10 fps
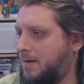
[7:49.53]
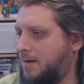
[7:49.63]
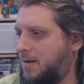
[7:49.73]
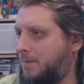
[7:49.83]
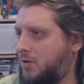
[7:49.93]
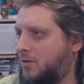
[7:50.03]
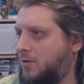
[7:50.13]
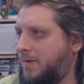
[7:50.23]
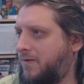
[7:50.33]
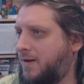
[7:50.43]
I'm sure
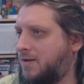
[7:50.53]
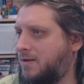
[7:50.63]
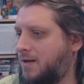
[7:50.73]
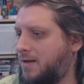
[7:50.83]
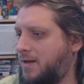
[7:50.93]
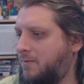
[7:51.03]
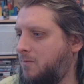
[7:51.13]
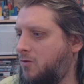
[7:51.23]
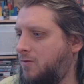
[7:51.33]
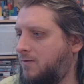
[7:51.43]
they'll be faster and
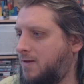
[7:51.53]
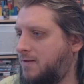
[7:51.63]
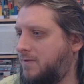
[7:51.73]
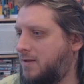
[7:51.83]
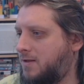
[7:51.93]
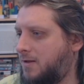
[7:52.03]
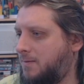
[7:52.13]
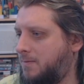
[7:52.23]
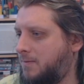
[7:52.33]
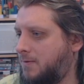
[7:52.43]
even more aggressive this time.